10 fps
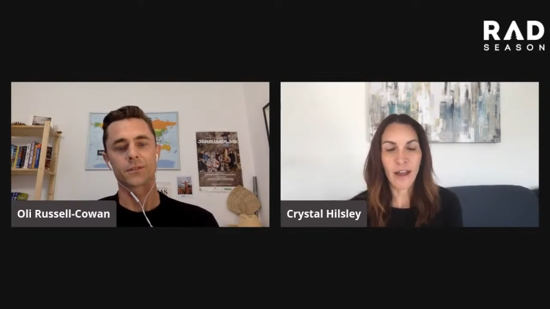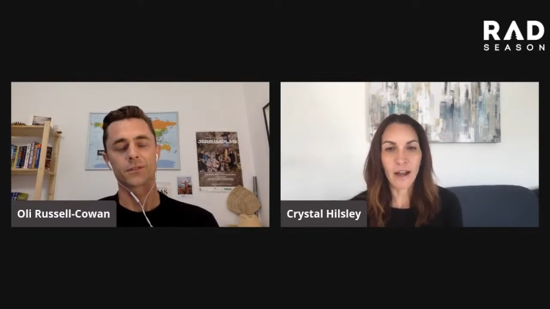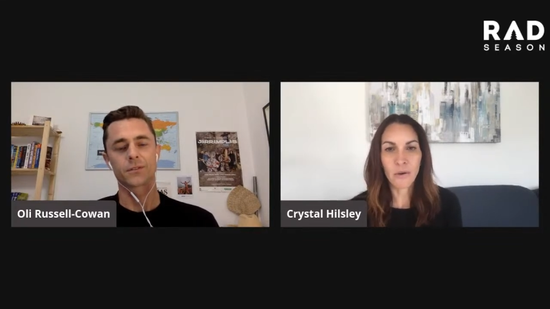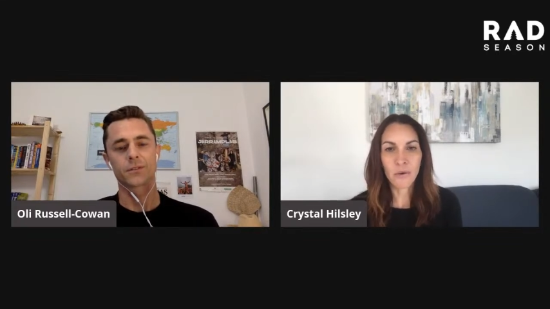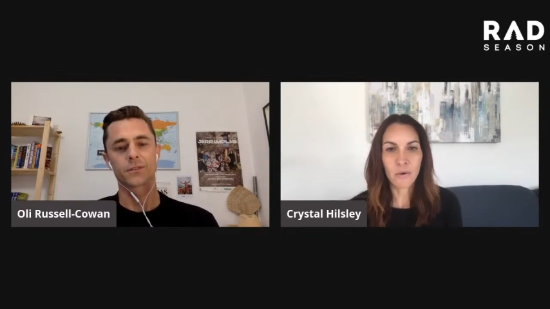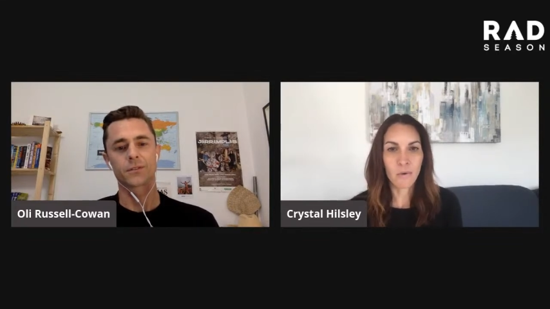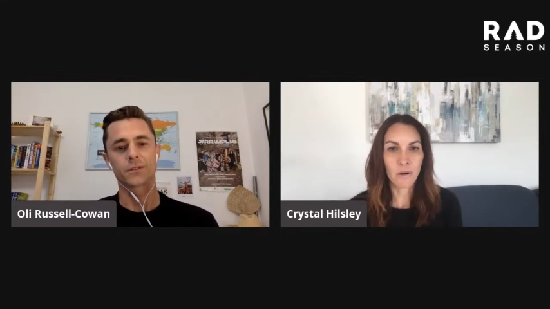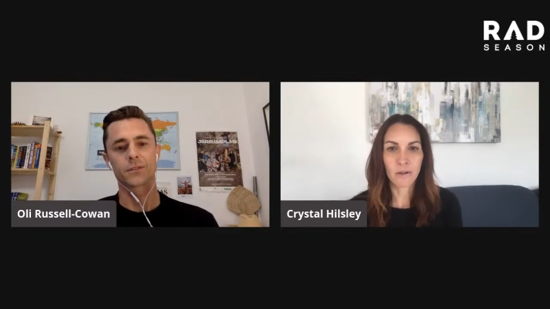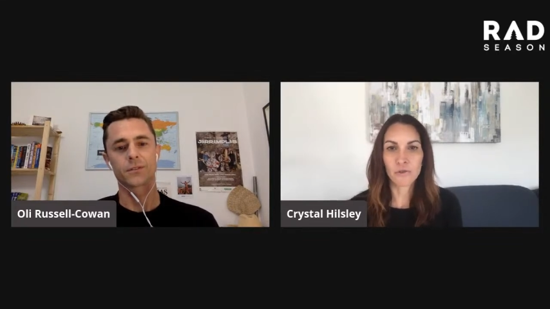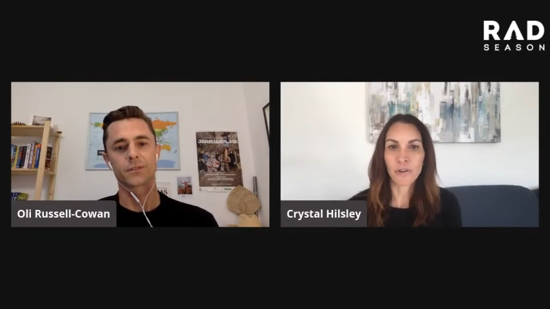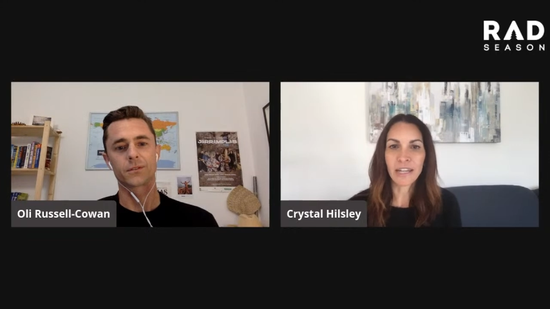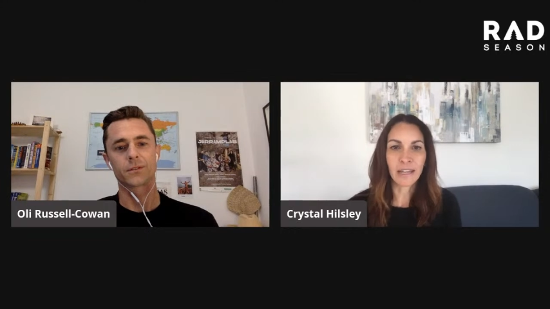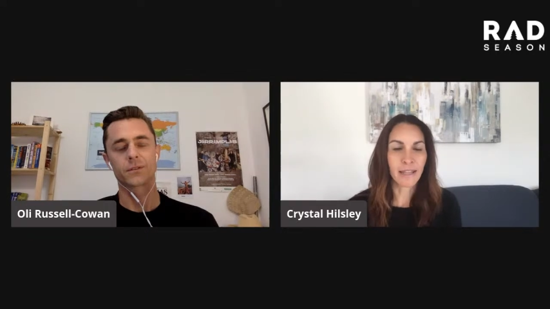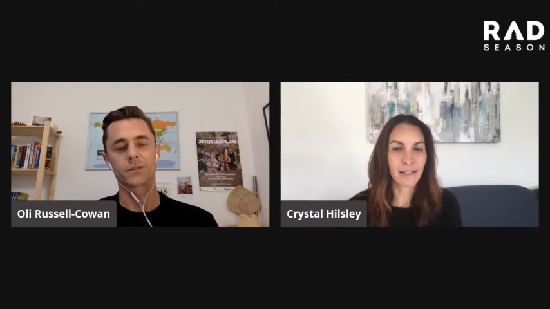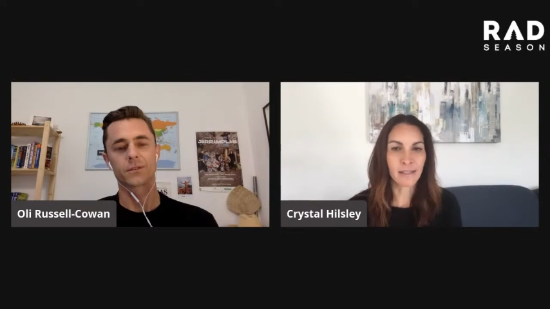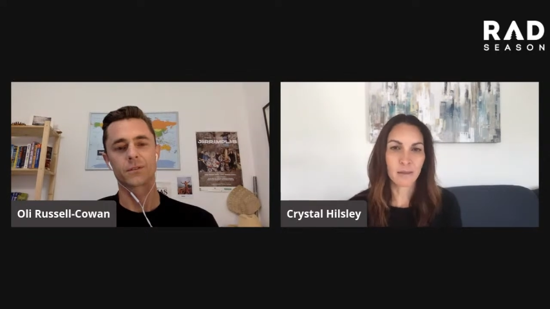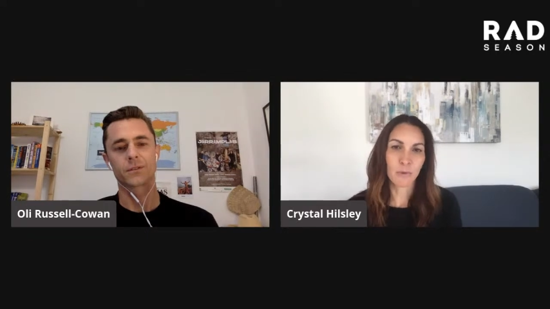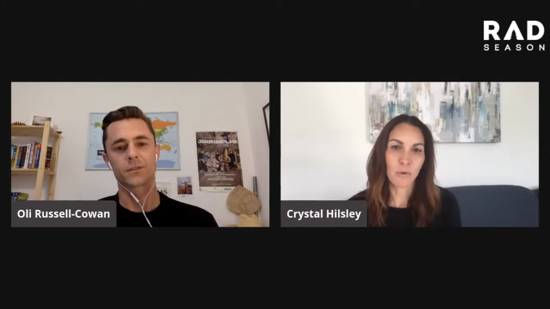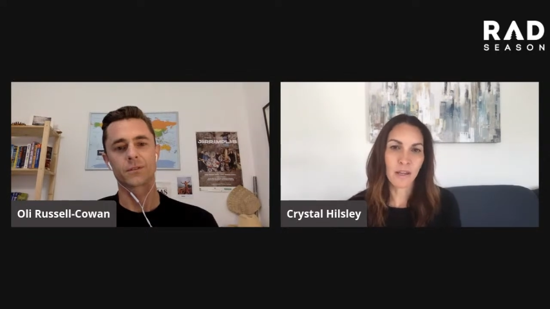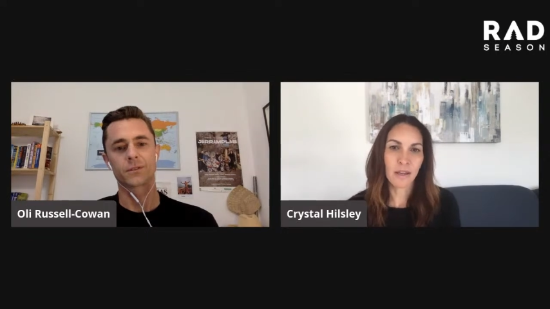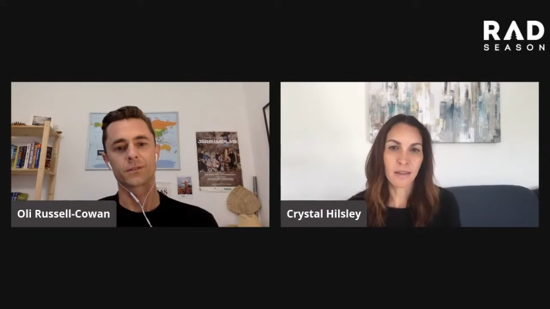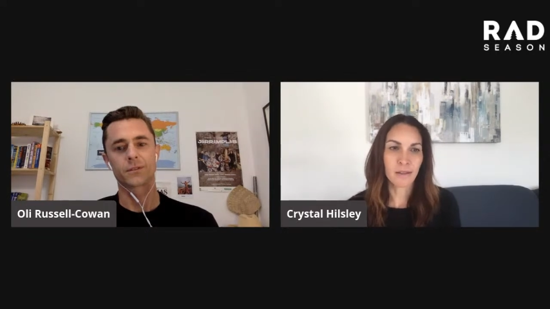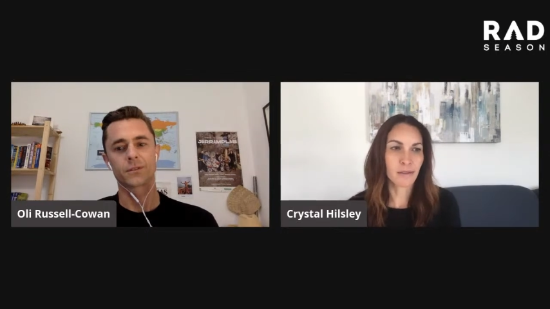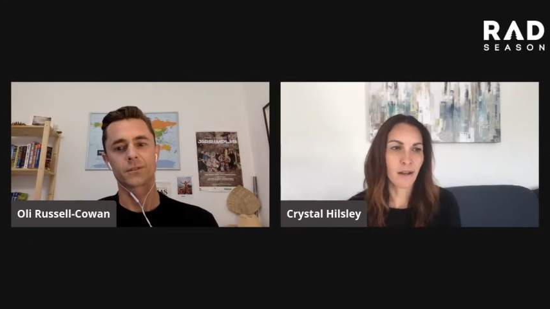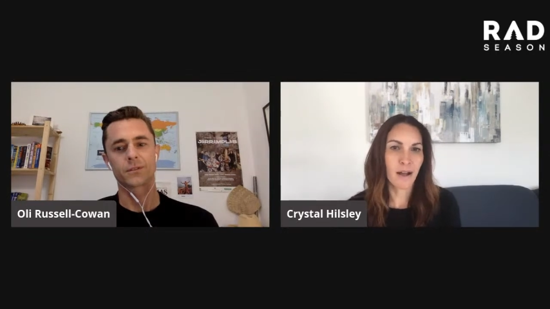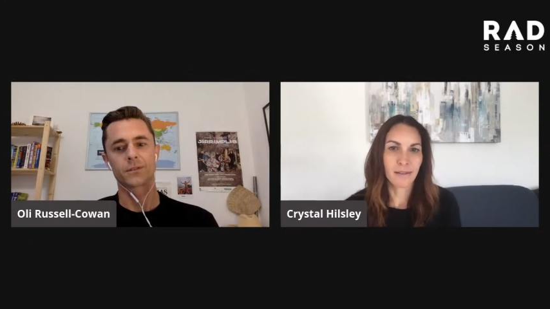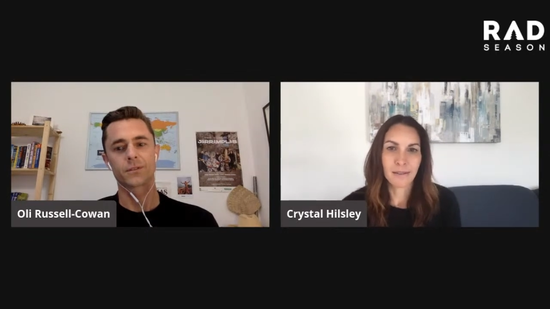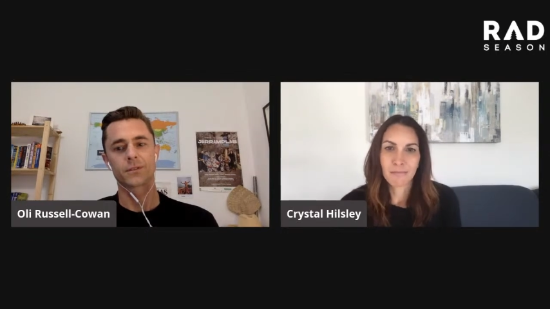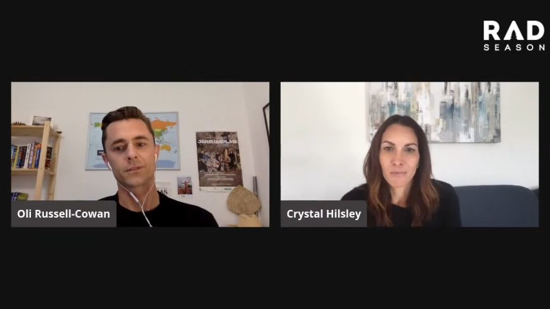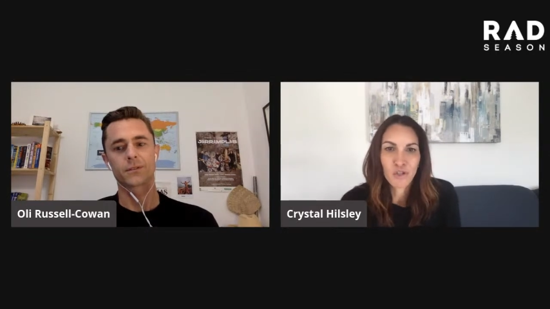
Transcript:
Speaker 1: out or drinking that smoothie that's got some